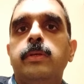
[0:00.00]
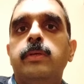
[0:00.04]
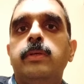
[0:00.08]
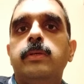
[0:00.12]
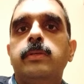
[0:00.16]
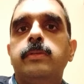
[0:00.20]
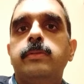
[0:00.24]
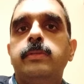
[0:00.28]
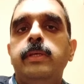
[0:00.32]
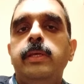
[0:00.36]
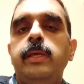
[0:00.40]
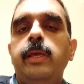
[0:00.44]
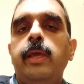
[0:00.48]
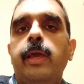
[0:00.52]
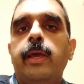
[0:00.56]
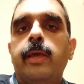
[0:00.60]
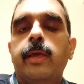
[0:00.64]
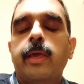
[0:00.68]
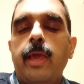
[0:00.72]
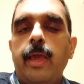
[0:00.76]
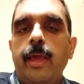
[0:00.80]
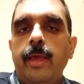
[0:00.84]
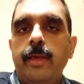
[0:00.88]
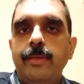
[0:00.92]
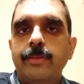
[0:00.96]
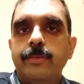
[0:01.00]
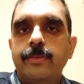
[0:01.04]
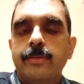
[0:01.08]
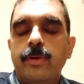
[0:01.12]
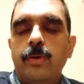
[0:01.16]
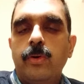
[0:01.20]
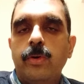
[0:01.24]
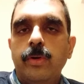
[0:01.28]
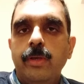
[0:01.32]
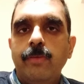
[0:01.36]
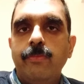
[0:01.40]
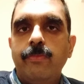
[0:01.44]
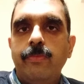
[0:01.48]
see a case
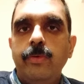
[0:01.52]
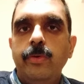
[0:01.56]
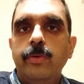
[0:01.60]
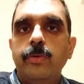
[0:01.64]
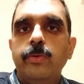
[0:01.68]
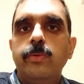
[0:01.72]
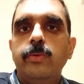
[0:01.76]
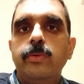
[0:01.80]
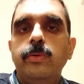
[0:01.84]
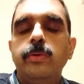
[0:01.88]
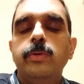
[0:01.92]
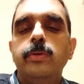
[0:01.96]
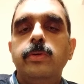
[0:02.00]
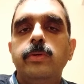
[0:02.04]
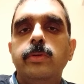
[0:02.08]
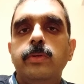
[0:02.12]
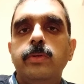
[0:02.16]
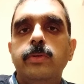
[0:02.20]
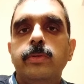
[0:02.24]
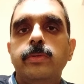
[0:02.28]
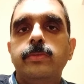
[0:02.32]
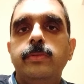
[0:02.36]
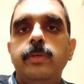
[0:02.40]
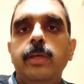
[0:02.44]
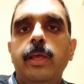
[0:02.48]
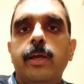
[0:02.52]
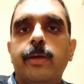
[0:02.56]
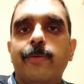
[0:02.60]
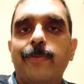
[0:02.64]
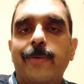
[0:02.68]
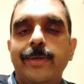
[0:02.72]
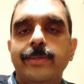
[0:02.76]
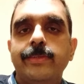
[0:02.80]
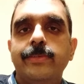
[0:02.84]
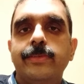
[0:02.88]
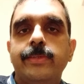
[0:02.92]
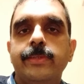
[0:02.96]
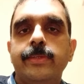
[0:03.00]
or if you see a
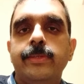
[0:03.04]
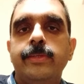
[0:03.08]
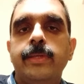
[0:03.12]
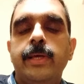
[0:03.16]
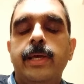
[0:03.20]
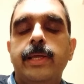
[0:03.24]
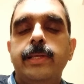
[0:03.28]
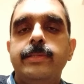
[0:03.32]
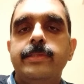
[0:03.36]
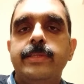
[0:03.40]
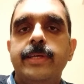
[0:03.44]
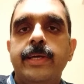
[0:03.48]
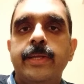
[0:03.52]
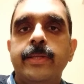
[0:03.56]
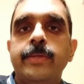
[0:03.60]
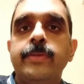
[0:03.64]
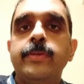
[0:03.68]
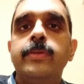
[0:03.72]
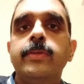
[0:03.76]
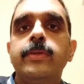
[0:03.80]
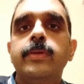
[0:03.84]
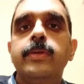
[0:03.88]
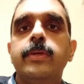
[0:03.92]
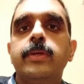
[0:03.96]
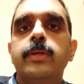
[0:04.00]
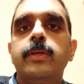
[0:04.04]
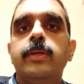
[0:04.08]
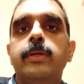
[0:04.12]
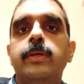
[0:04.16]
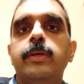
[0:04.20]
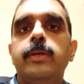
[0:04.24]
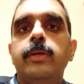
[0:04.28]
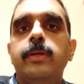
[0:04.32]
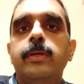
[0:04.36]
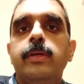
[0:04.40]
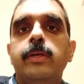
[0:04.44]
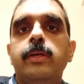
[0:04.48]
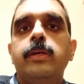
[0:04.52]
question and then
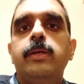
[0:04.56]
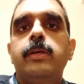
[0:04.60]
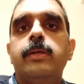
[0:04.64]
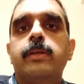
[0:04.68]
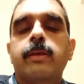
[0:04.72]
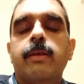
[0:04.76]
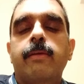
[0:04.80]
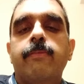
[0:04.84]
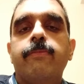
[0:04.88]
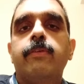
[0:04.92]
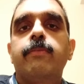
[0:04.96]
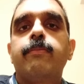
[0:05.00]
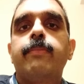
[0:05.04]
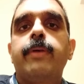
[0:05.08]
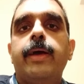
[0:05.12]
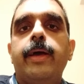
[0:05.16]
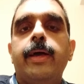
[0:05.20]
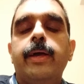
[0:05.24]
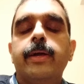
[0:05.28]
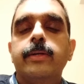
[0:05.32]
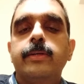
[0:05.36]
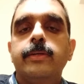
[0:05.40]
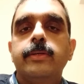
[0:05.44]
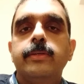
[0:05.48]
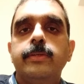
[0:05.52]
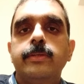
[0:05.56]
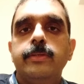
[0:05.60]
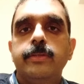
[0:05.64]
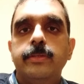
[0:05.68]
refer back.